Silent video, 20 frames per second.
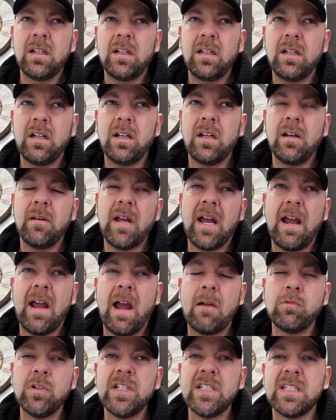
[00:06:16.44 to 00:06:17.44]
Uh,
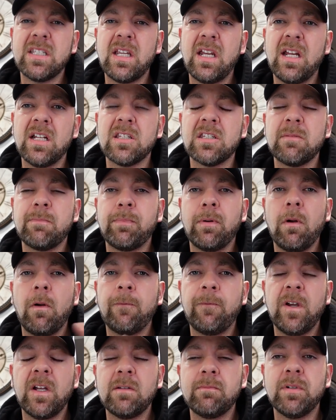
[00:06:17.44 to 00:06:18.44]
I, I wouldn't say it's
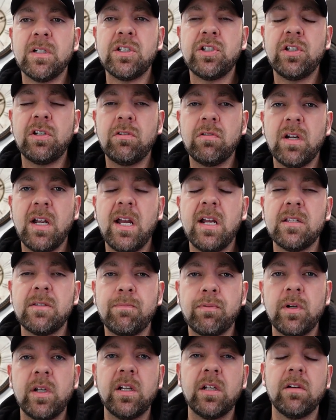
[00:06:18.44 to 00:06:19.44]
perfect, but she creates
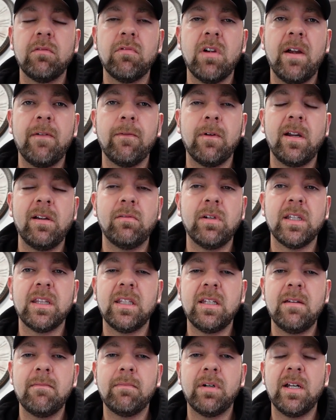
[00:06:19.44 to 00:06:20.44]
pretty good rev rate with
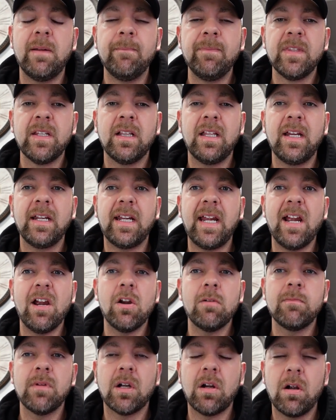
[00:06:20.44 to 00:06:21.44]
it. But like
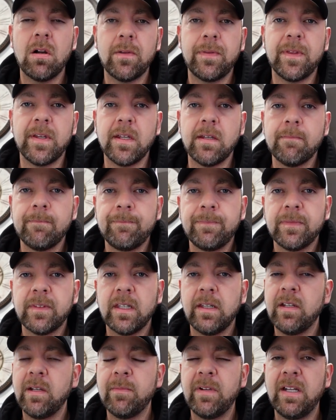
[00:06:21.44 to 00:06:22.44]
Erin McCarthy,
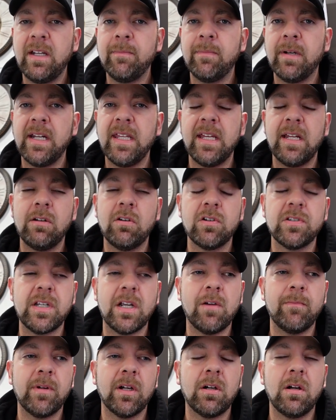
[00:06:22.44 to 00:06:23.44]
anybody, anybody that knows
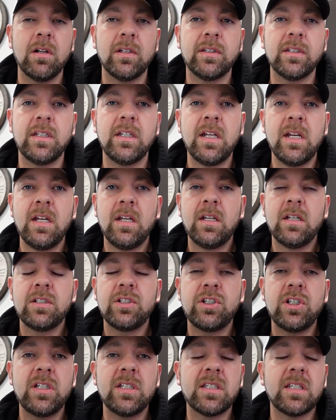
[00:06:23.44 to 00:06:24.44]
Erin McCarthy,
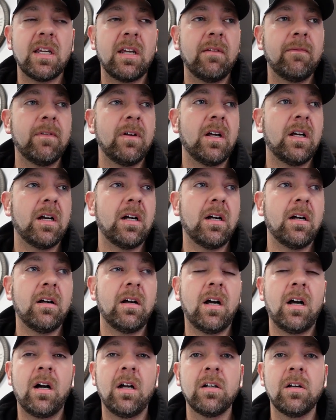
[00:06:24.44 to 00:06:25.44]
she's uh, a
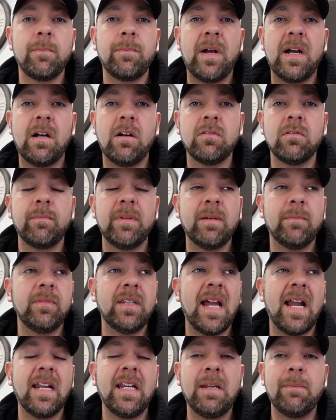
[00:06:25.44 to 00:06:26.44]
uh, hundred pound,
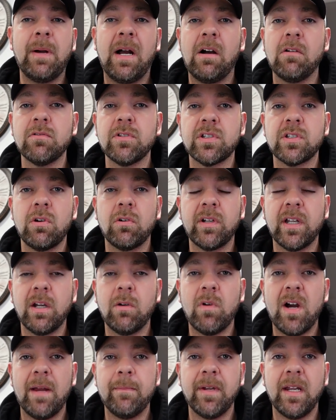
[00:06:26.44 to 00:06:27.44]
ninety pounds soaking
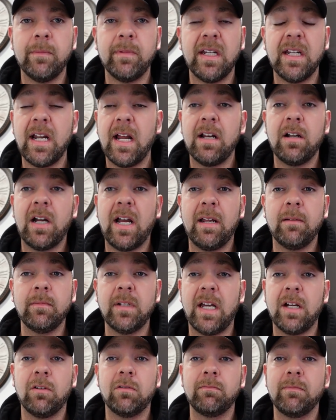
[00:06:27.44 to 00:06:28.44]
wet maybe. And I don't,
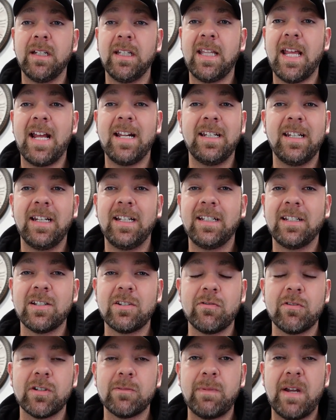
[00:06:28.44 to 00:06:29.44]
I, I, don't mean that in any
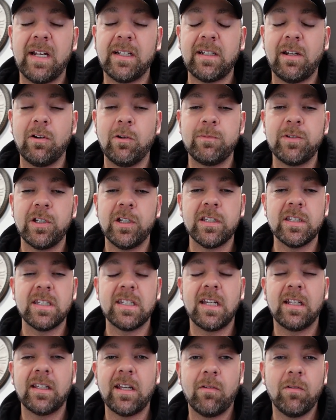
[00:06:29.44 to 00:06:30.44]
disrespect. I hope she doesn't
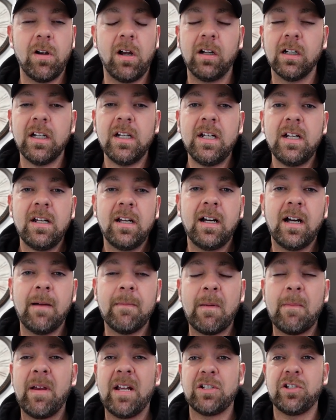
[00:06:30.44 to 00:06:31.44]
take that wrong. Um,
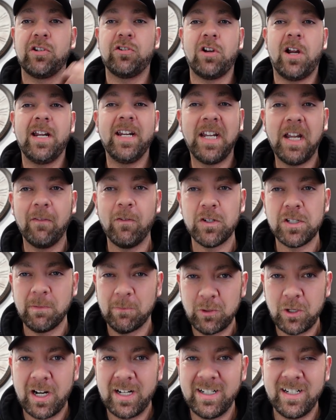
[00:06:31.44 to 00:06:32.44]
I'm actually trying to give her
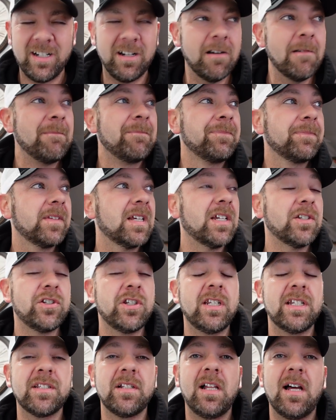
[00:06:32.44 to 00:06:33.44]
some credit here because she
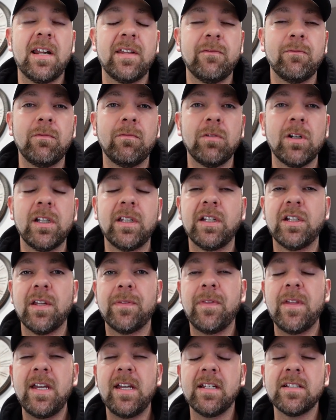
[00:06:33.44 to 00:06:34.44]
does a lot of really
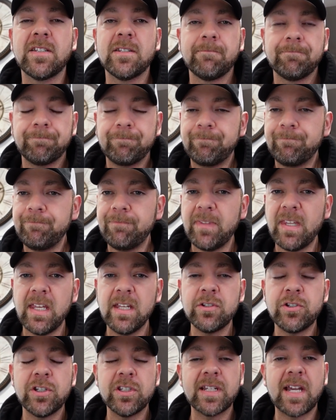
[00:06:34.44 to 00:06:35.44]
good things.
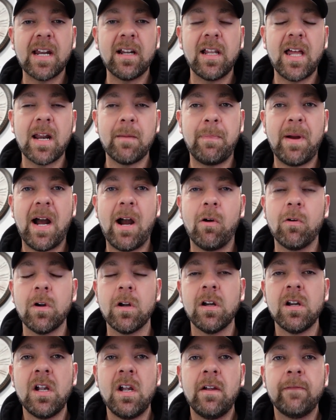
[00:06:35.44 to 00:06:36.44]
She's got a lot of
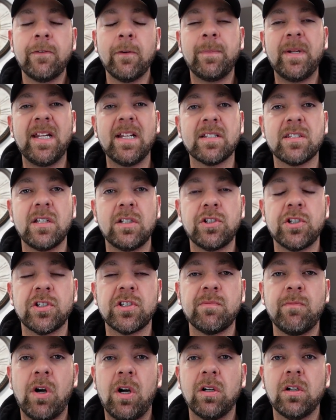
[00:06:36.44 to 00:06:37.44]
power for being such a
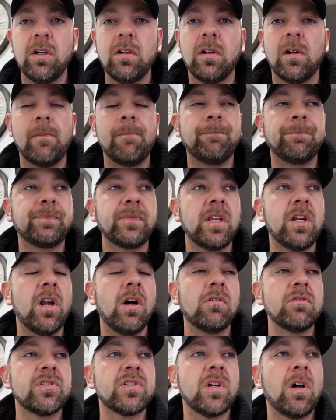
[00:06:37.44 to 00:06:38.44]
small girl, you
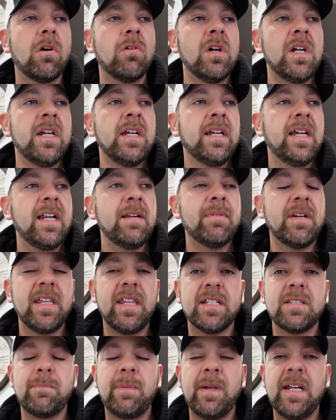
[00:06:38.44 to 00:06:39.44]
know. So anybody
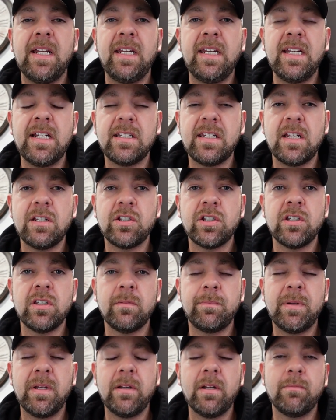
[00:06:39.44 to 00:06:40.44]
that's paid any attention to the
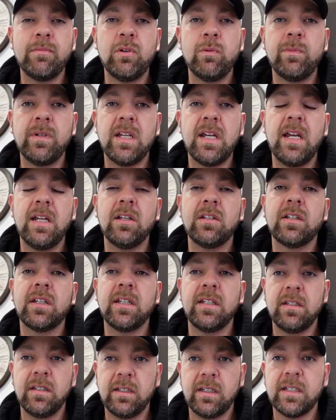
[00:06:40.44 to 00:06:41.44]
PWBA
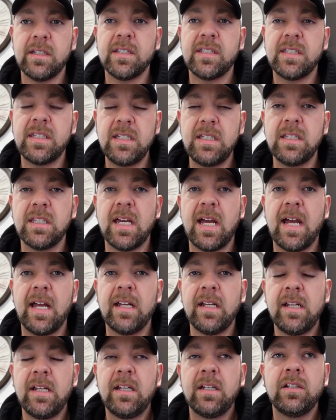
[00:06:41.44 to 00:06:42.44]
can can see that.
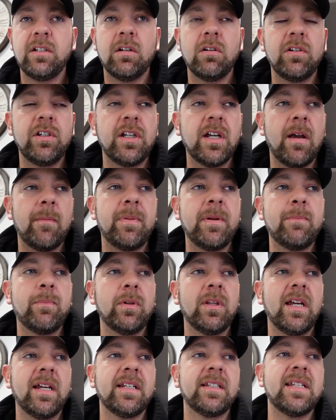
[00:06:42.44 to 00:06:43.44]
You know, you got
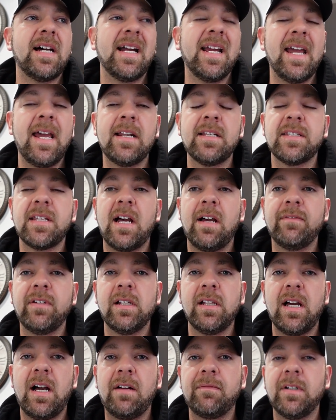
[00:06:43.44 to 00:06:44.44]
people like Diana
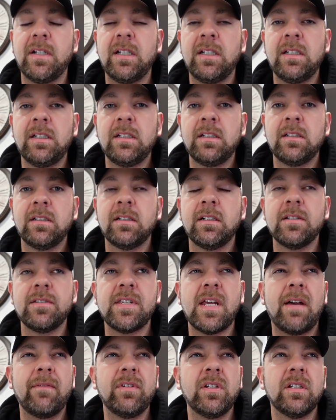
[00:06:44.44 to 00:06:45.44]
Zavjalova. or
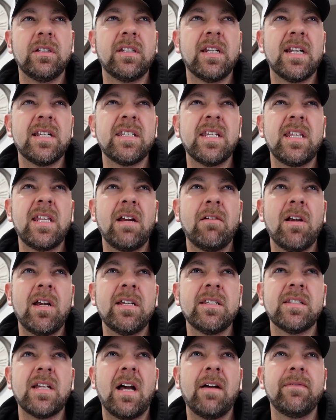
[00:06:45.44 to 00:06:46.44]
Zavia, did I say that right?
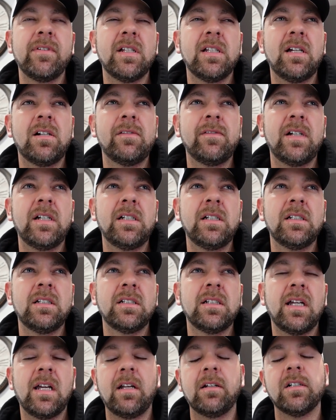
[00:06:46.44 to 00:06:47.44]
Zavjalova.
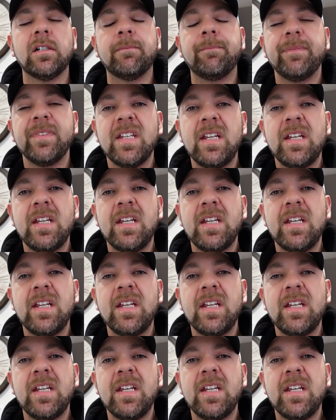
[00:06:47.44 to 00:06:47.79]
I don't know.